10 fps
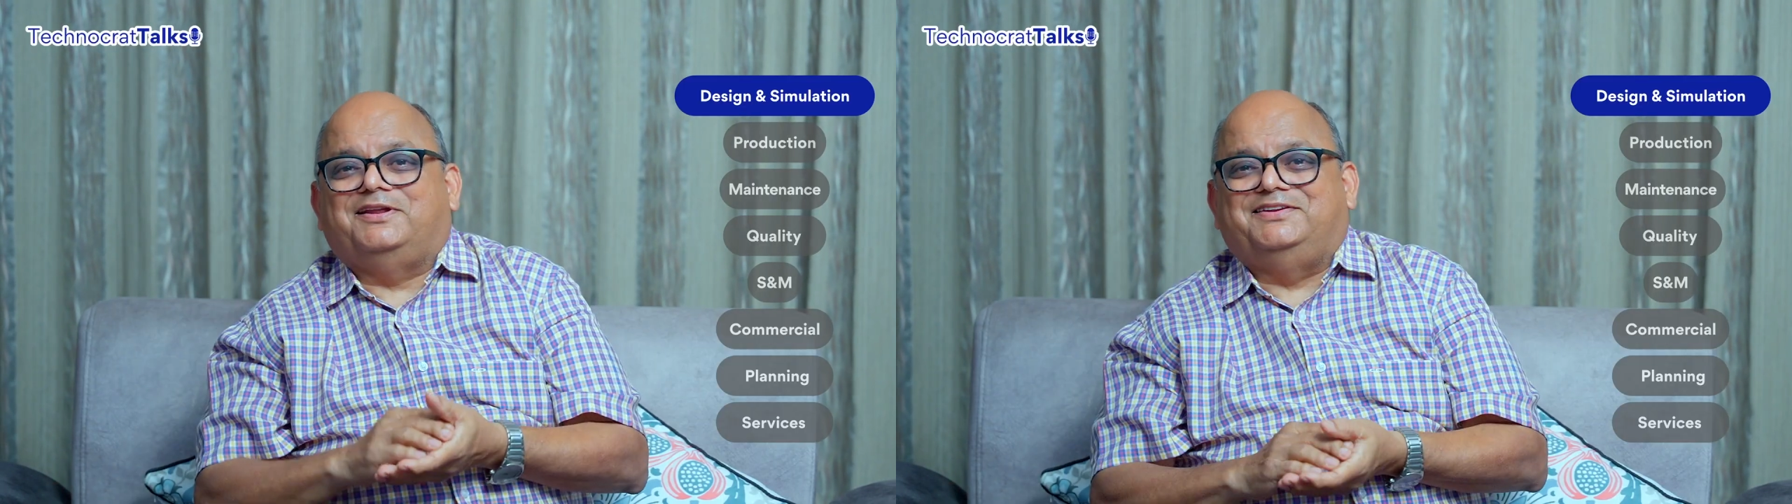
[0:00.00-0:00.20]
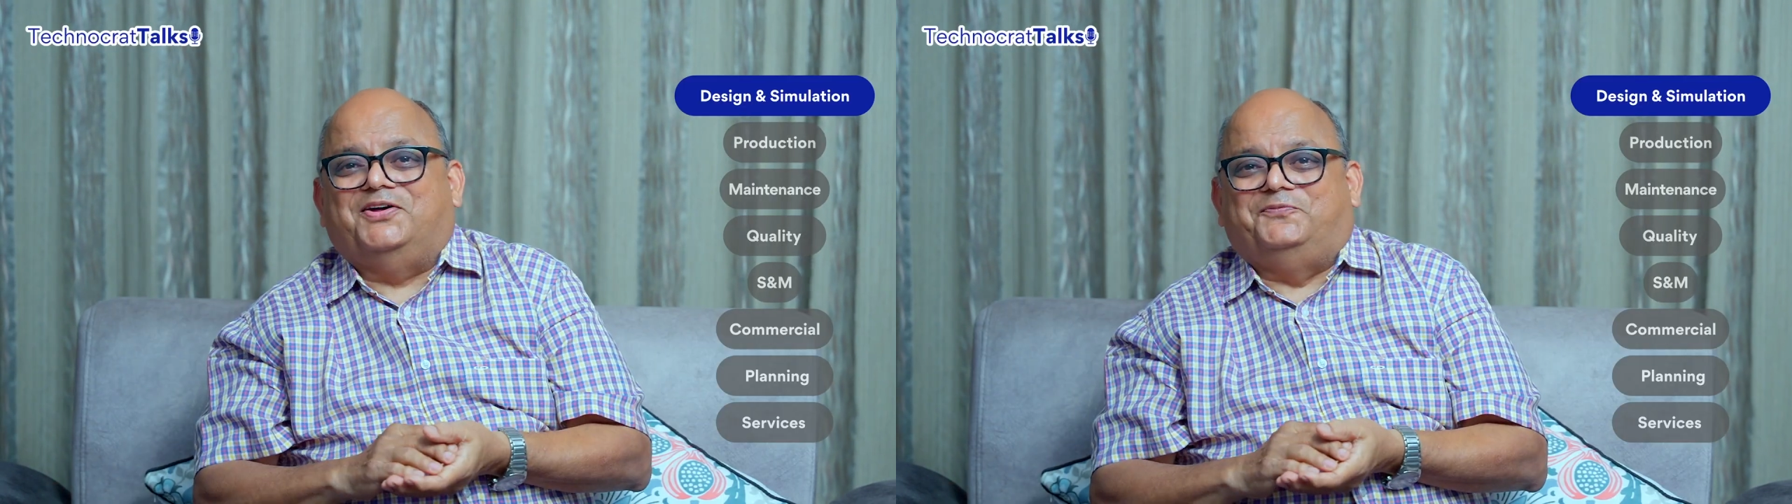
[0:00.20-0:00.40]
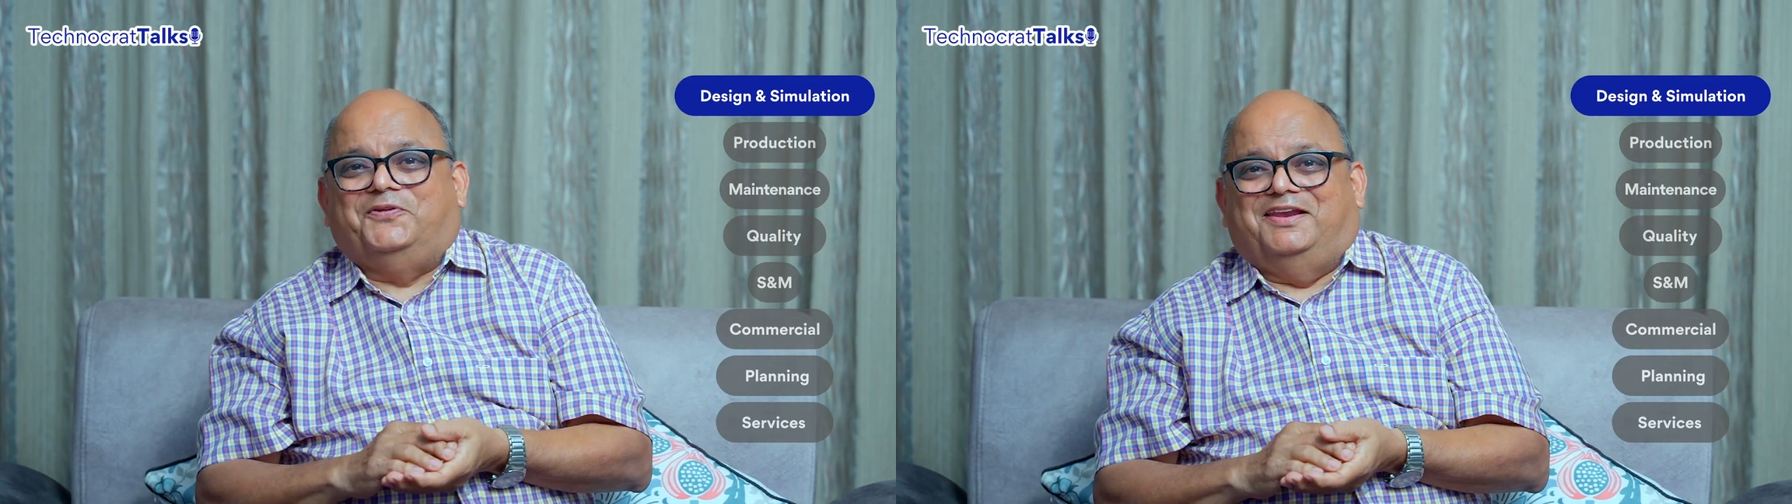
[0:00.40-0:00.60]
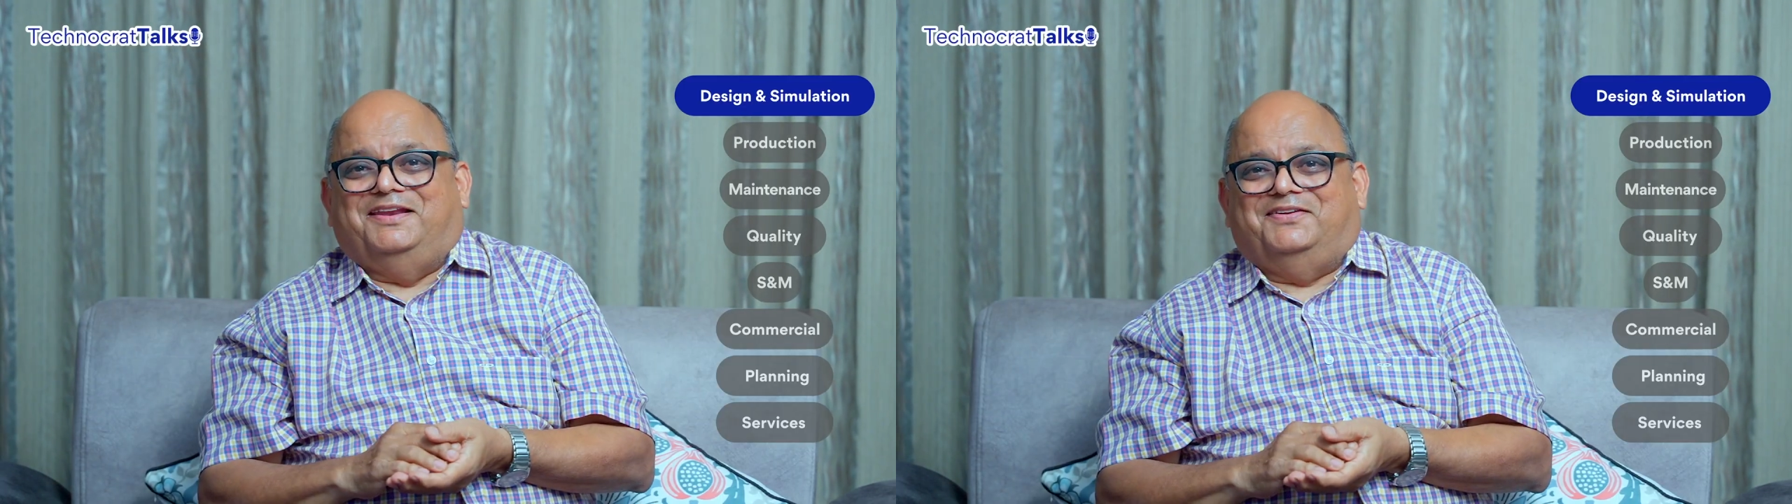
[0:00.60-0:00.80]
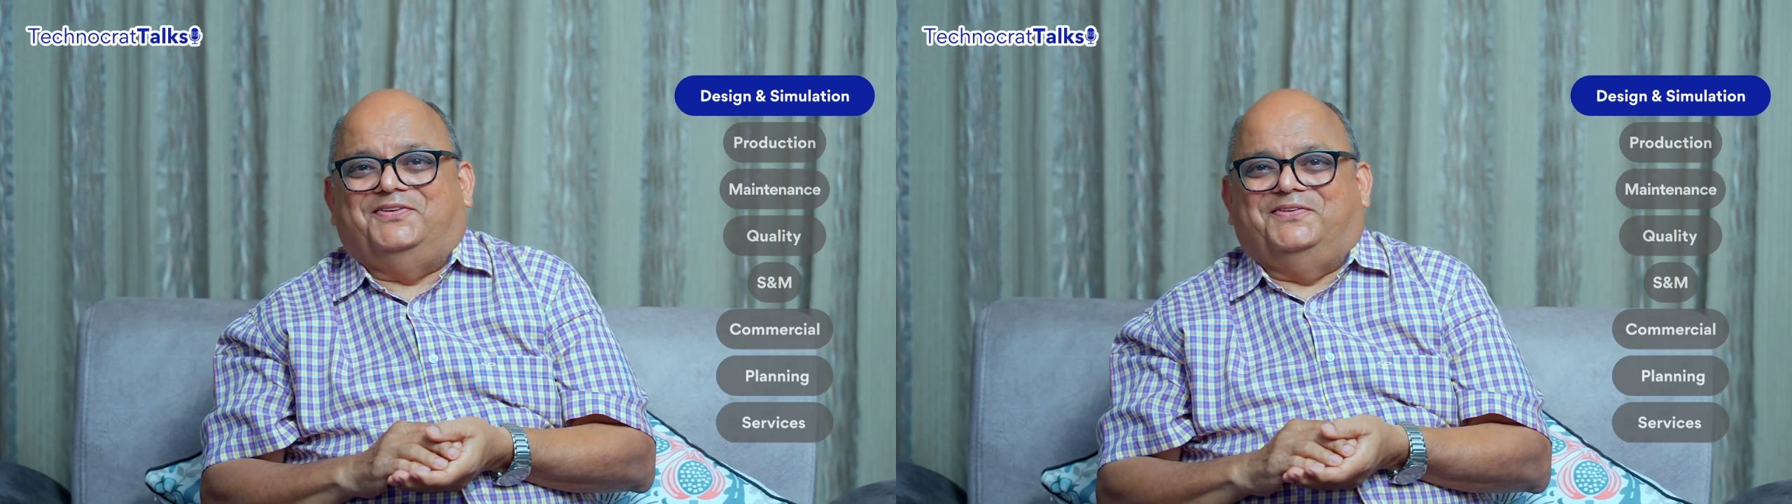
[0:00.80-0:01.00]
example,
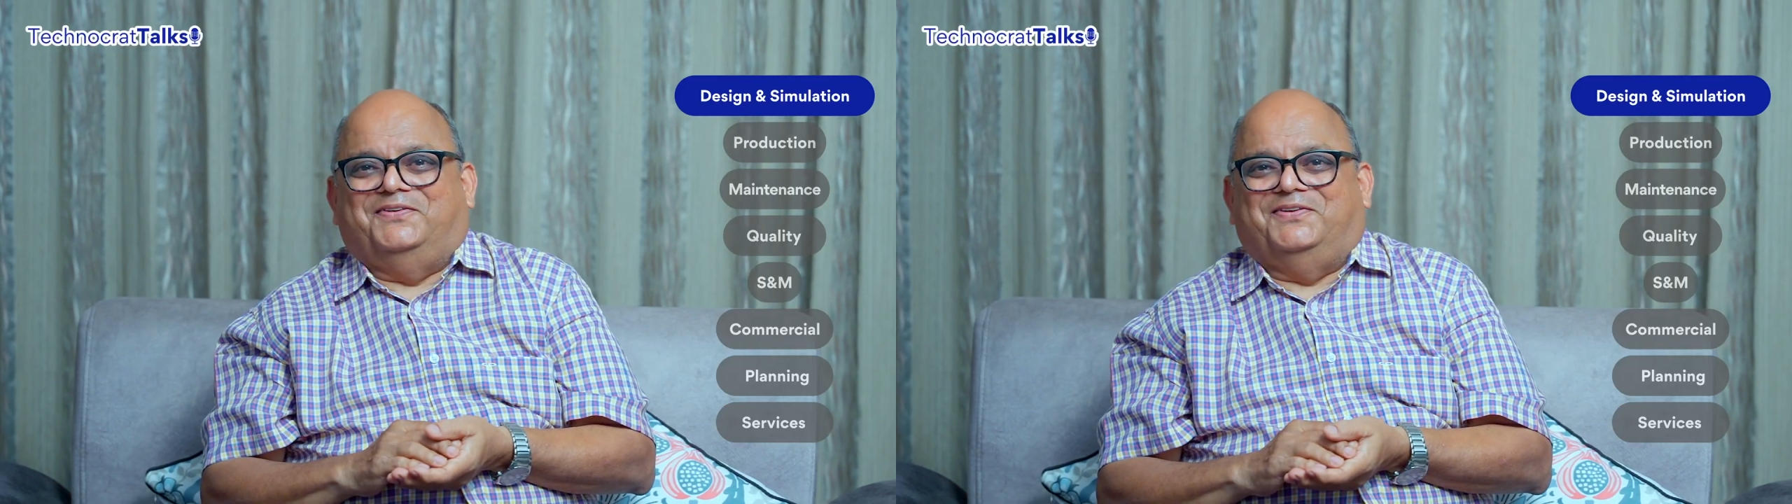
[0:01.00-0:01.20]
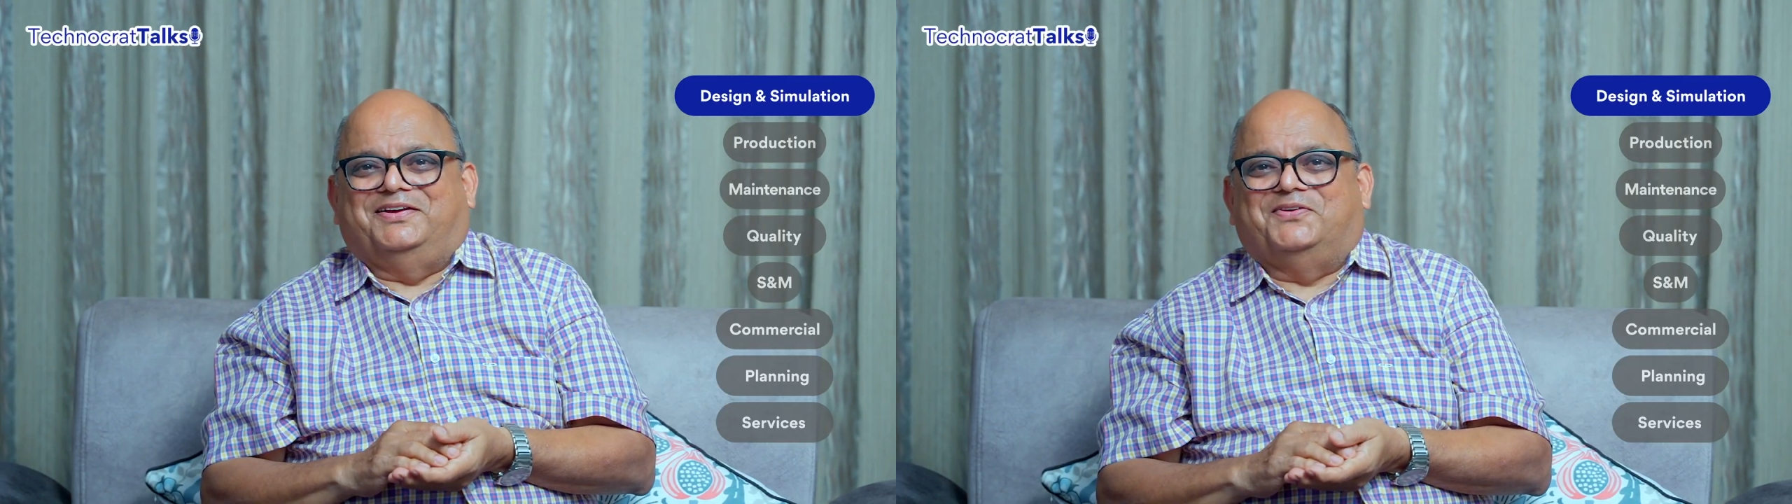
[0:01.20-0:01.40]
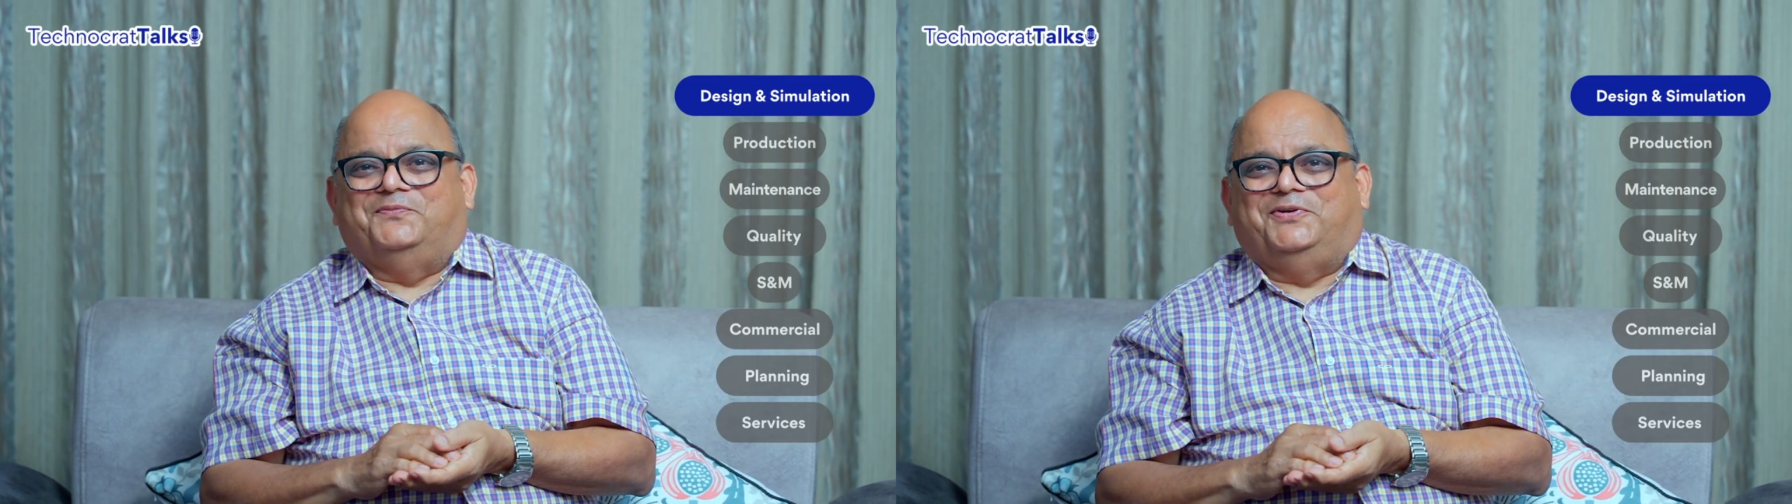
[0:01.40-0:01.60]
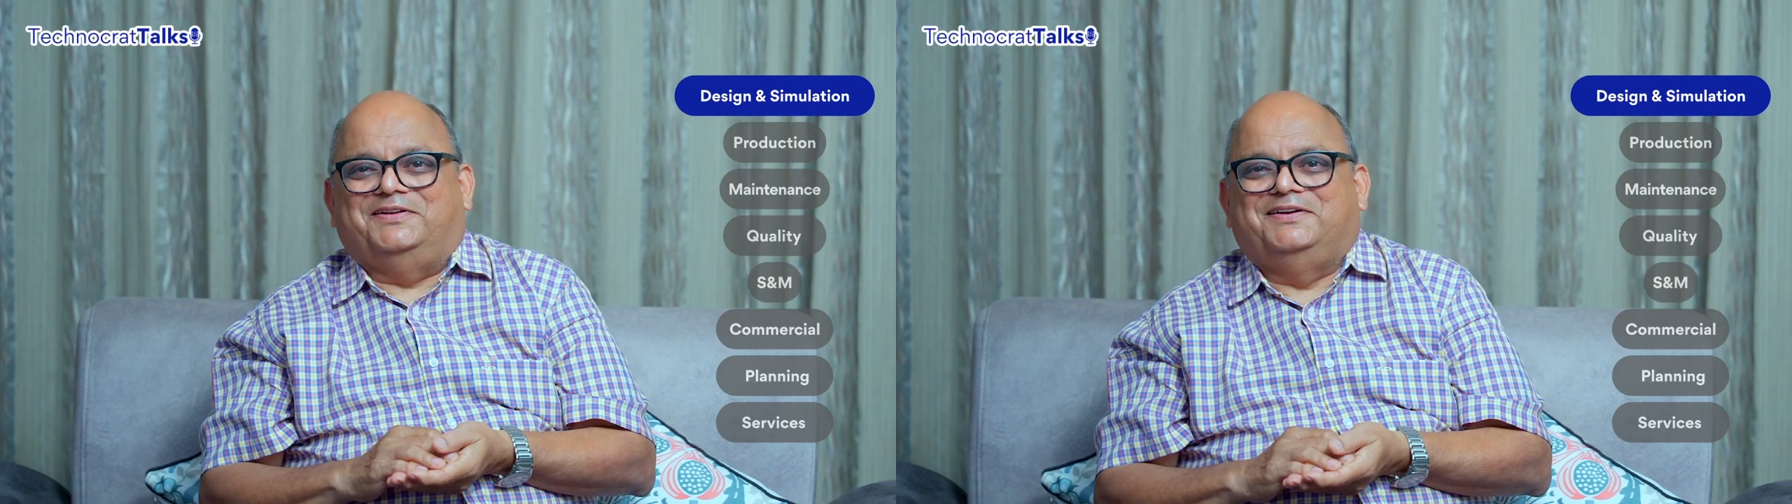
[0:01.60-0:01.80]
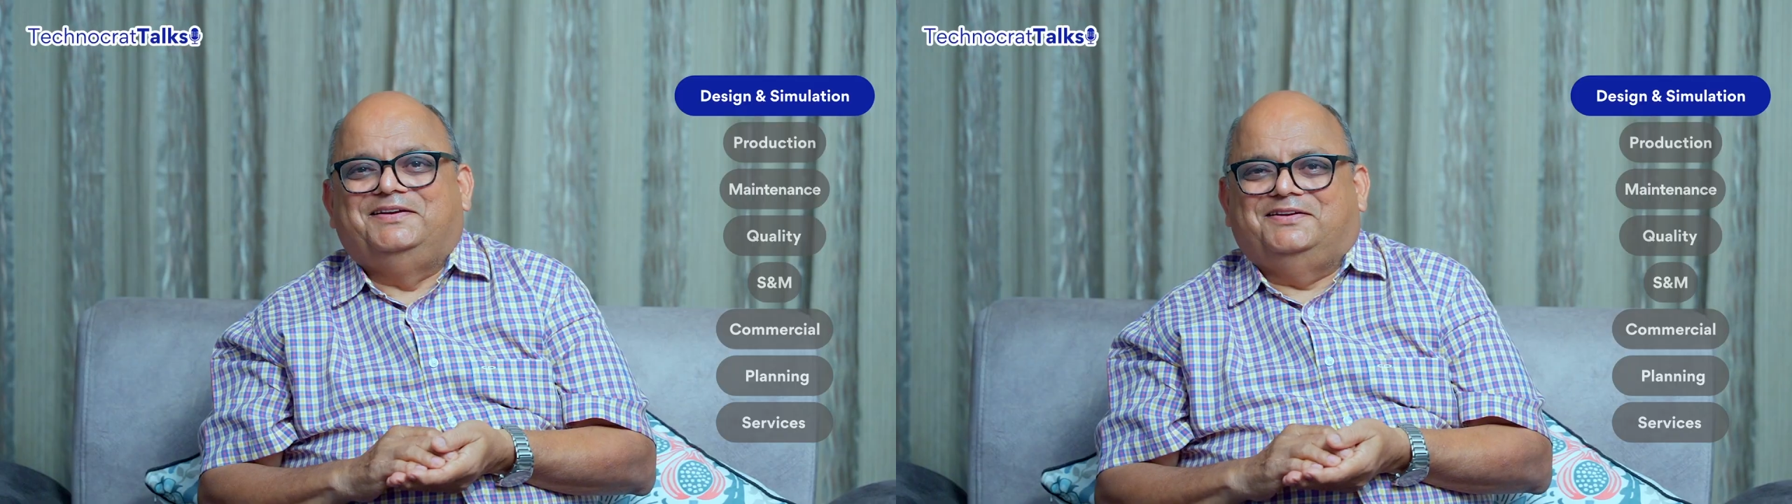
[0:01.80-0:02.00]
on a computer.